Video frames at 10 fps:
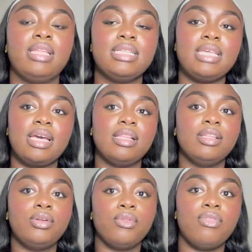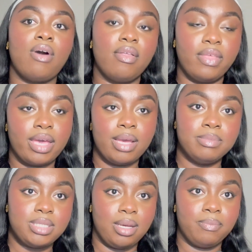That's like a little thought that
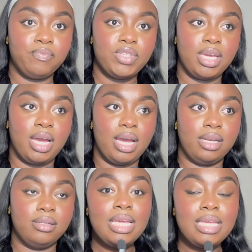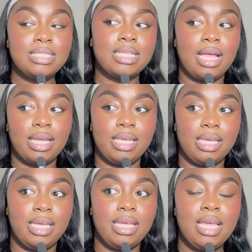comes up to God. He's
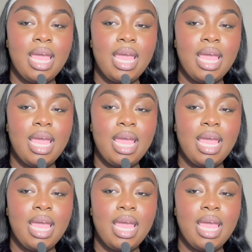clocking it.